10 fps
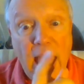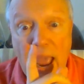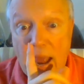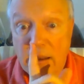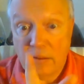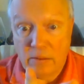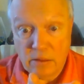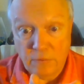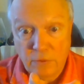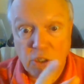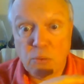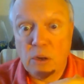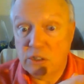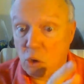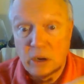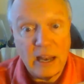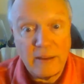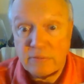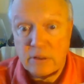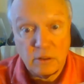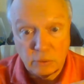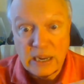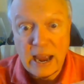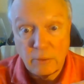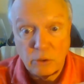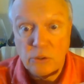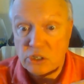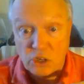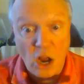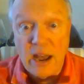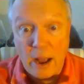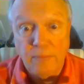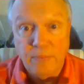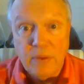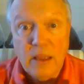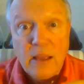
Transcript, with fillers: and the first one is already left. The three day cruise is on now.